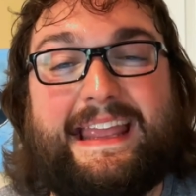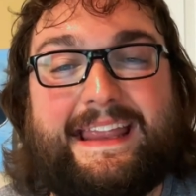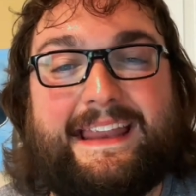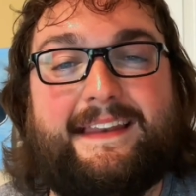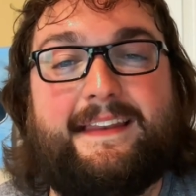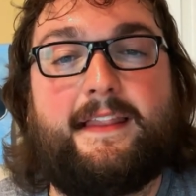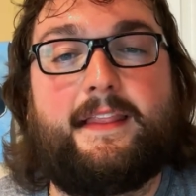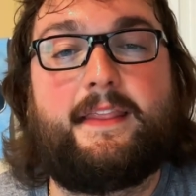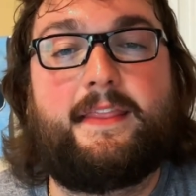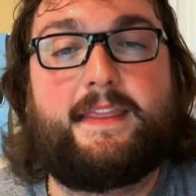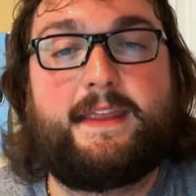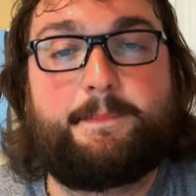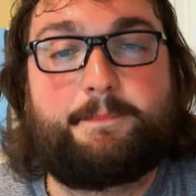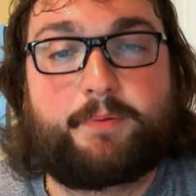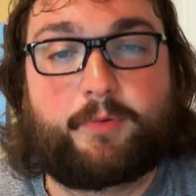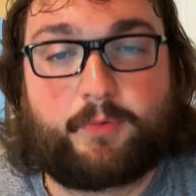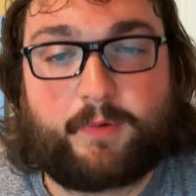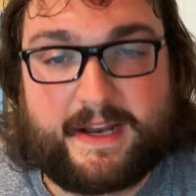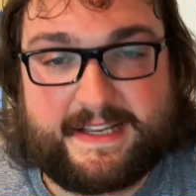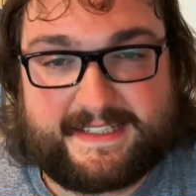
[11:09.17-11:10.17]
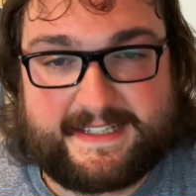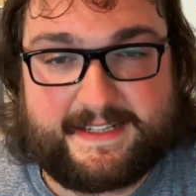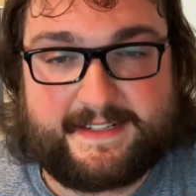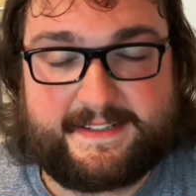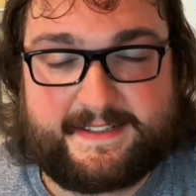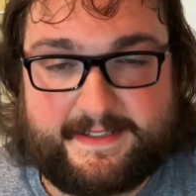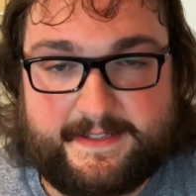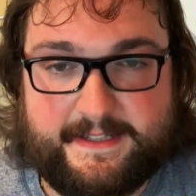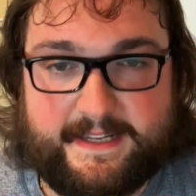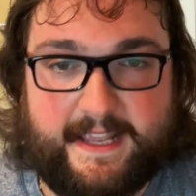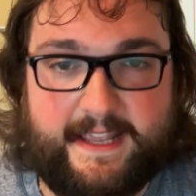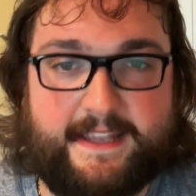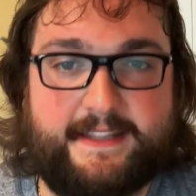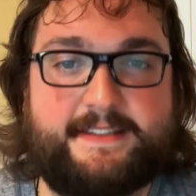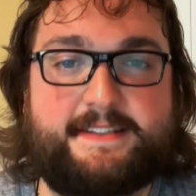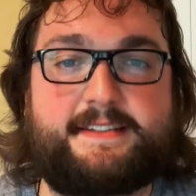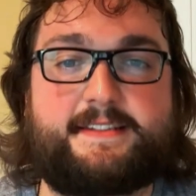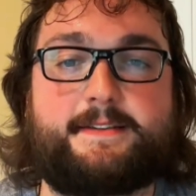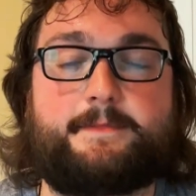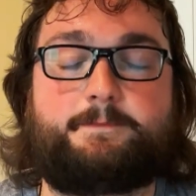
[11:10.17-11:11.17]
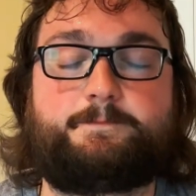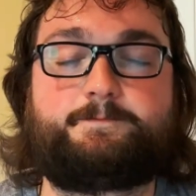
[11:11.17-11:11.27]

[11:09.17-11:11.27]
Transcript: in the present tense.